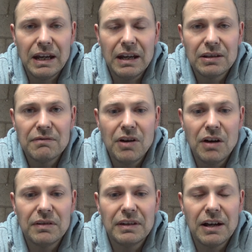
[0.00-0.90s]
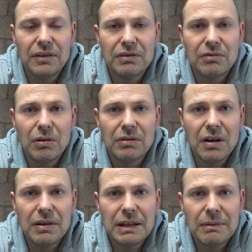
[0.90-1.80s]
Survived the day on the rolling
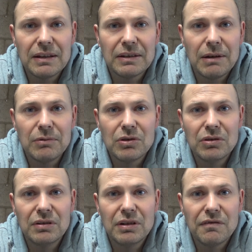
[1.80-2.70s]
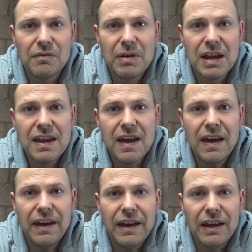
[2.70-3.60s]
road anyway, so that was good enough for me.
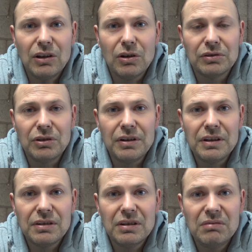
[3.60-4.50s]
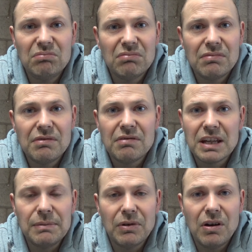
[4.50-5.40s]
Got to Donington,
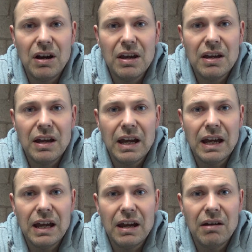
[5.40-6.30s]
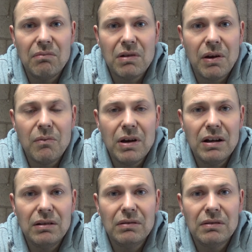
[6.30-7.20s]
seemed alright, going
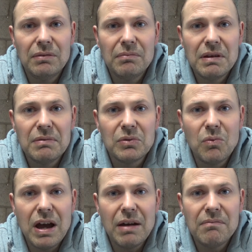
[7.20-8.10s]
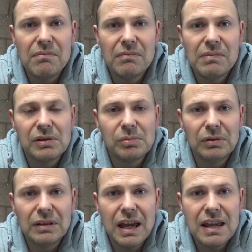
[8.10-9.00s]
well. It was a wet,
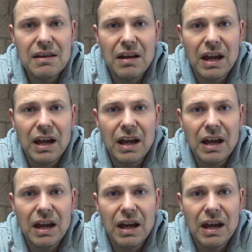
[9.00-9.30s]
miserable day,